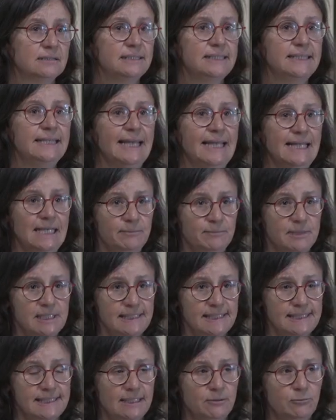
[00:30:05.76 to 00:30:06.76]
the
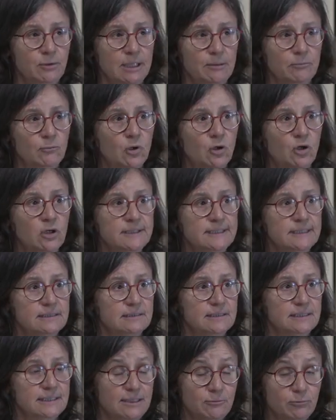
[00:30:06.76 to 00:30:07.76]
elements they were more
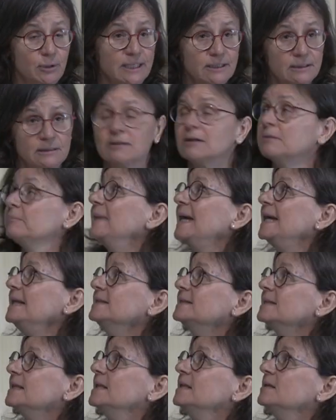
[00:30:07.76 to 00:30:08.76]
they were
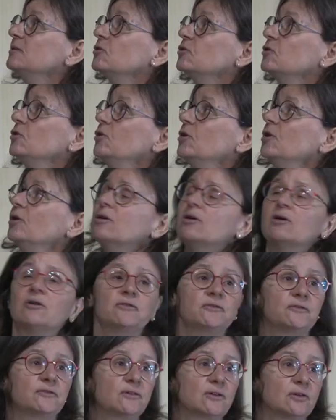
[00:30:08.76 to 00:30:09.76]
made in the core
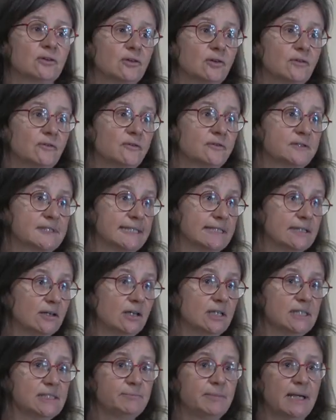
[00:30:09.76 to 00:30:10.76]
of, uh, of
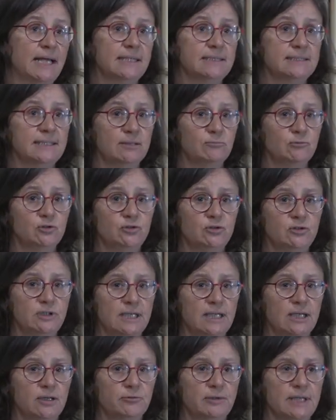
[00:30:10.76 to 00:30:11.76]
stars by
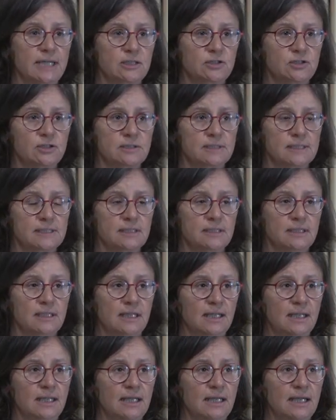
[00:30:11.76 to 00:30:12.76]
thermonuclear reactions.
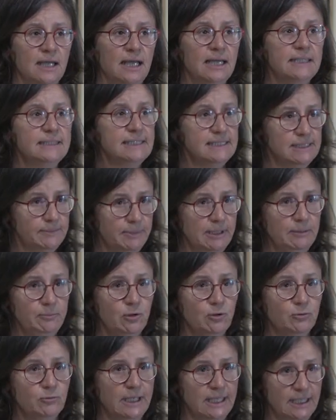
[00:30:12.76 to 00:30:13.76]
And these
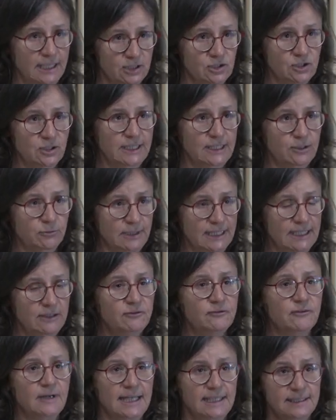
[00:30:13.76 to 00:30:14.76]
people were actually really
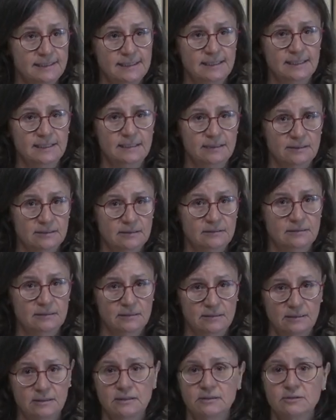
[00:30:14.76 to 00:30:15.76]
fighting
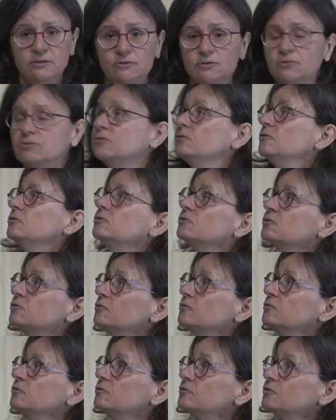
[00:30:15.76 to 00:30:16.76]
uh, to,
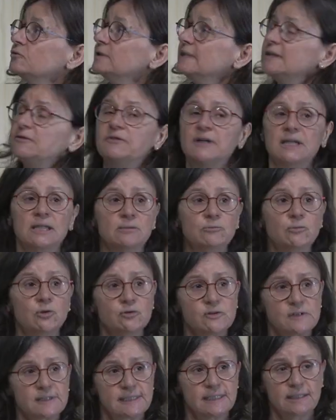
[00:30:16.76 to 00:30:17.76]
to, to defend
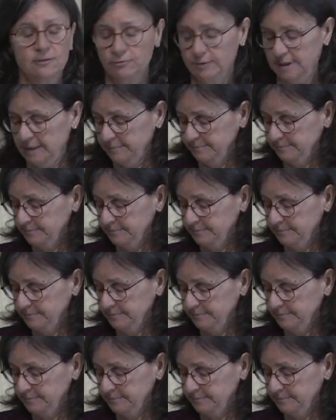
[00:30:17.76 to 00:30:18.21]
Bohr's theory.